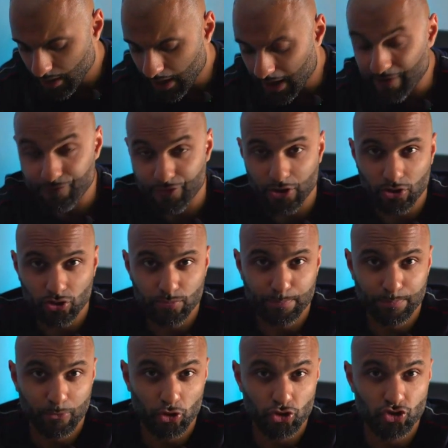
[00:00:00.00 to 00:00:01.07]
African
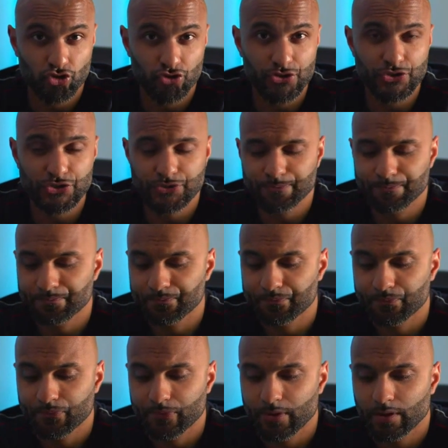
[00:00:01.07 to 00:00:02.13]
countries,
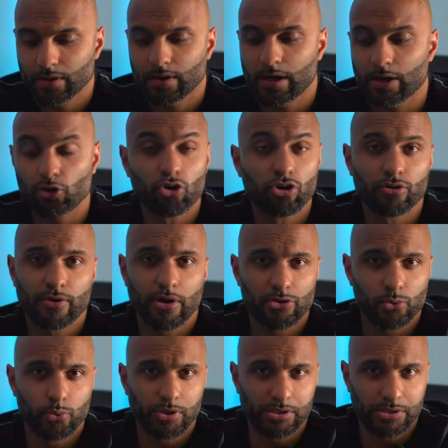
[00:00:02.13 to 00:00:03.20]
and all around the
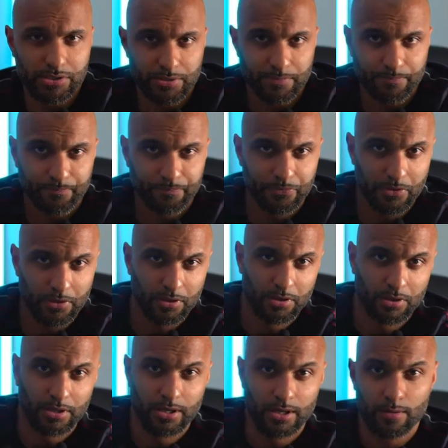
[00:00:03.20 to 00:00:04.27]
world.
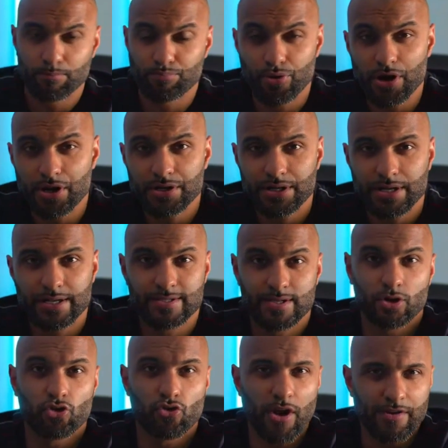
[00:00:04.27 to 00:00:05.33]
Britain is a
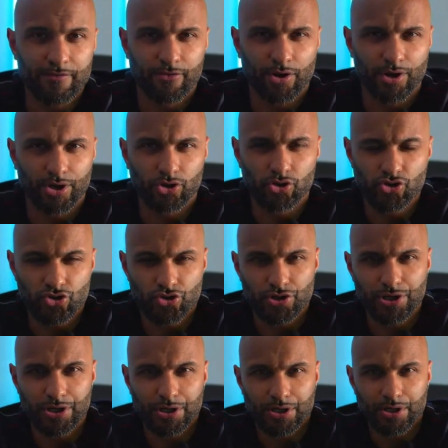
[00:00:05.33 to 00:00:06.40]
great fucking
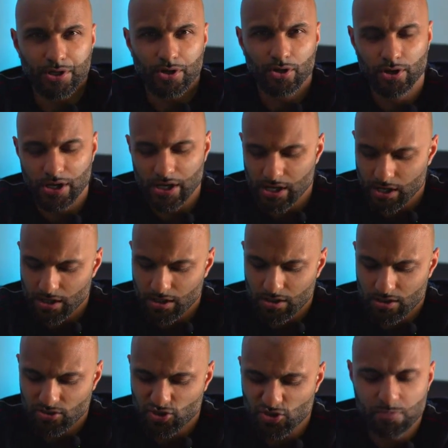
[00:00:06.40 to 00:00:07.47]
country, okay?
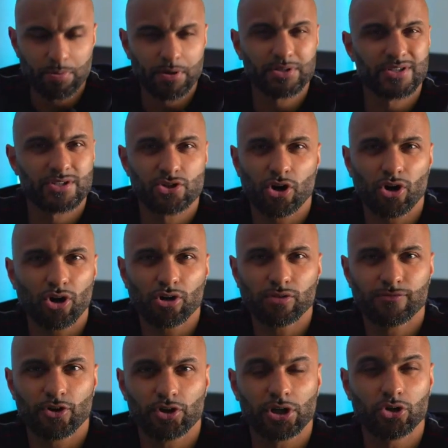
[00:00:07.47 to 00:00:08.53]
Just because it's not all
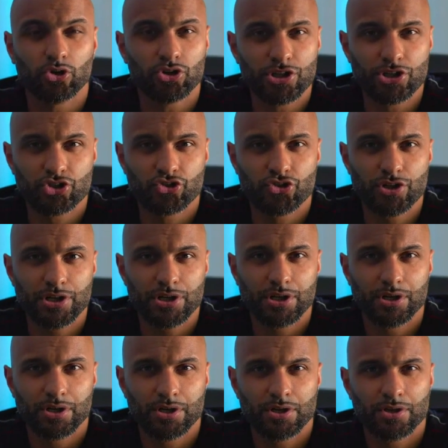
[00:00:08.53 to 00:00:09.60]
fucking good history,
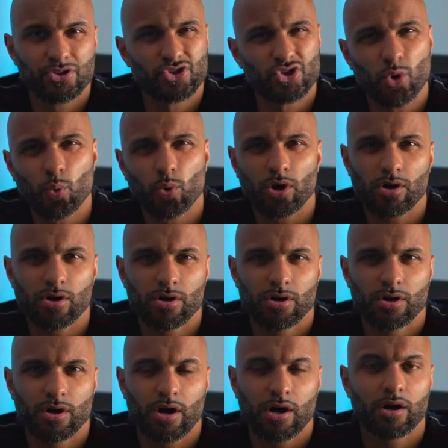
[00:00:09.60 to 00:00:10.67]
so what?
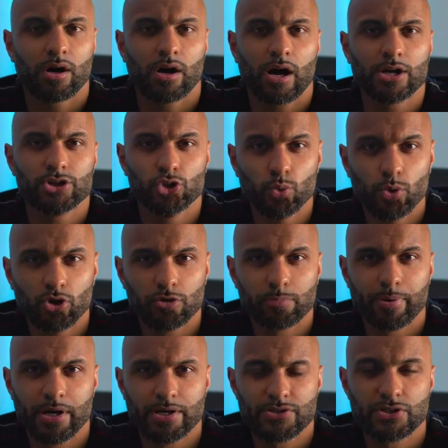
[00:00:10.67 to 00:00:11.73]
Are you a good
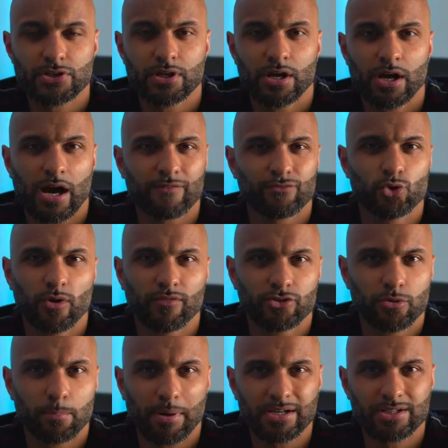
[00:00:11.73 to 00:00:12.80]
person? Have you ever
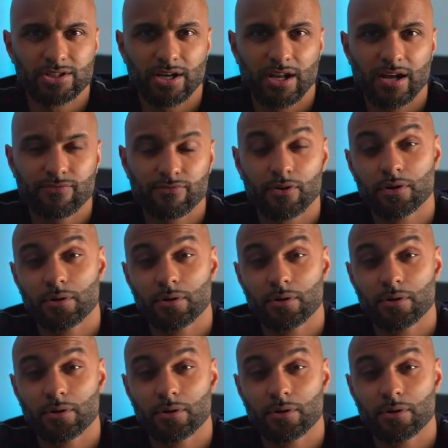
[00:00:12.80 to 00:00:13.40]
done bad in your life?